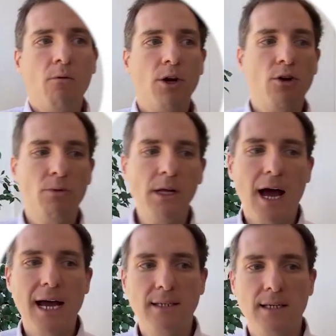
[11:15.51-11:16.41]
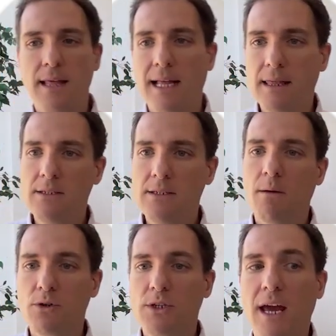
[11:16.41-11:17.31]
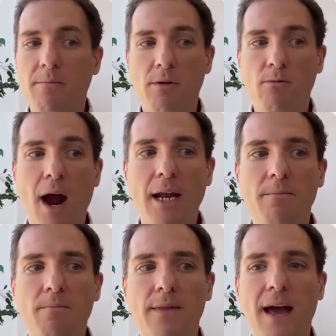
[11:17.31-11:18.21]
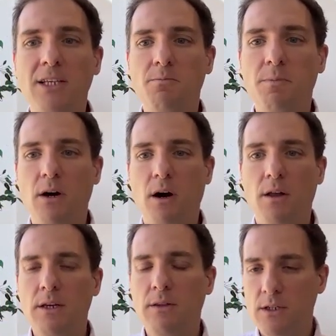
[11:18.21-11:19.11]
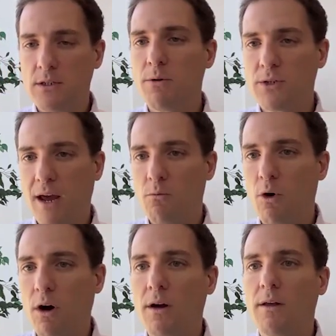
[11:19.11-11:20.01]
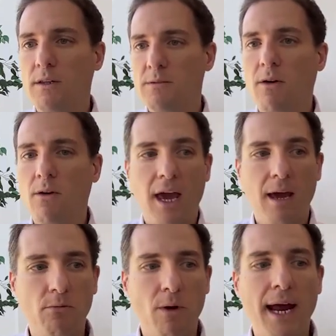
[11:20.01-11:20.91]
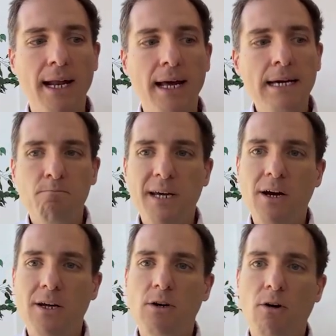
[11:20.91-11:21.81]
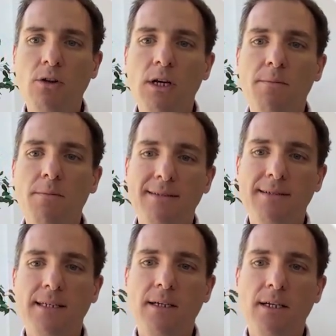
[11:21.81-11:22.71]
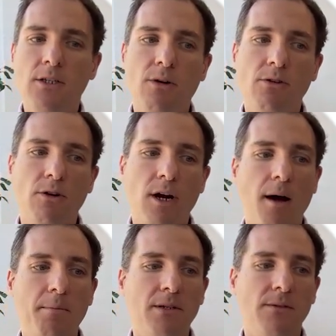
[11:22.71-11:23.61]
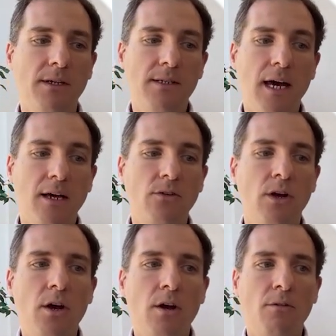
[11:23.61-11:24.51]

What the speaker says: what you realize is that these numbers can't be right. And that's because these numbers can't work. This model can't be right because there are only about 60 to 200 copies of exist